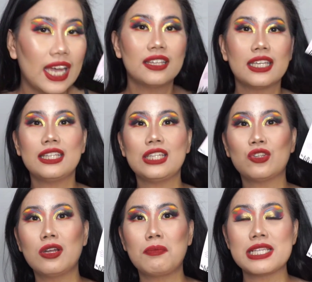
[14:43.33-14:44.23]
And then
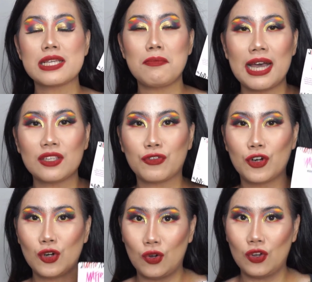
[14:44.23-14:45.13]
dito naman sa Matte
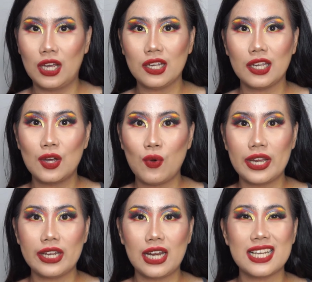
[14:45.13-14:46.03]
for All, ang
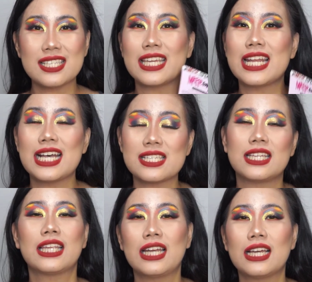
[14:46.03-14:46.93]
ginawa nila is
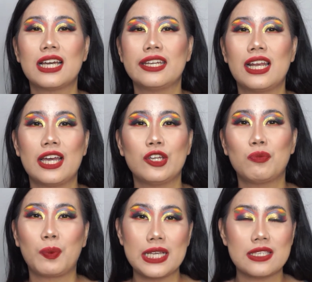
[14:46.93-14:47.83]
tinaasan talaga nila
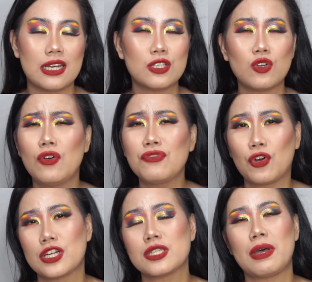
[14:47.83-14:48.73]
yung price nila. So of
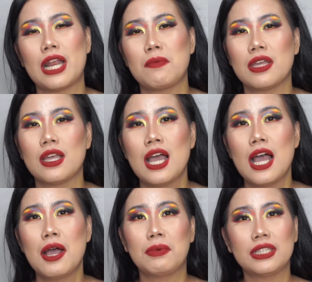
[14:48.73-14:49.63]
course, maraming
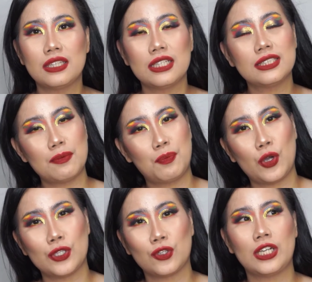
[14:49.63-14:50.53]

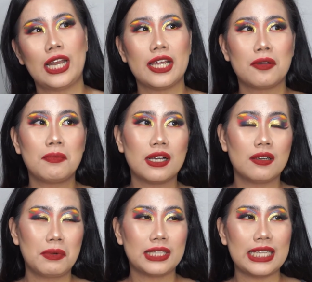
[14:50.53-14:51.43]
madi-disappoint or like
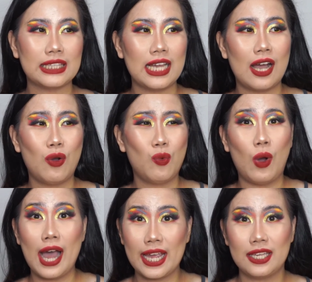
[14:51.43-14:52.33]
magtataka
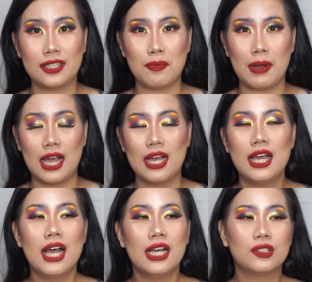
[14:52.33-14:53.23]
why, 'di ba?
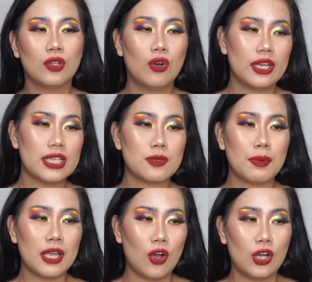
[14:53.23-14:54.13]
So it's
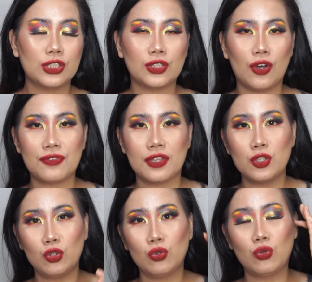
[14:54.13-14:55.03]
because of the
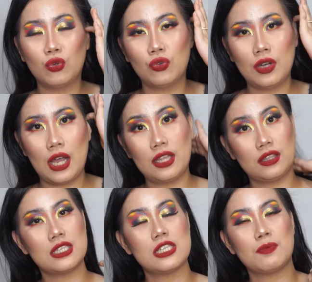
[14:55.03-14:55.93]
new
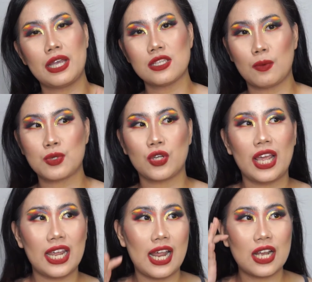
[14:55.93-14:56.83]
this is my
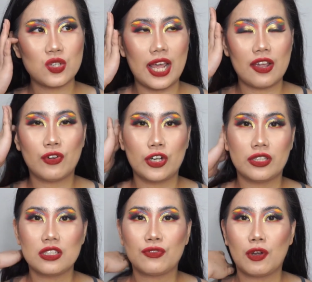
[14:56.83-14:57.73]
assumption and actually I've heard
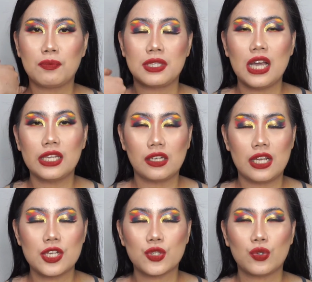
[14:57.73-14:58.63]
this from the Gondol
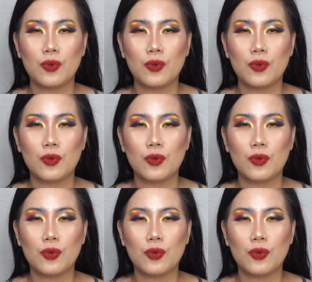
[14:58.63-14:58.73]
HQ.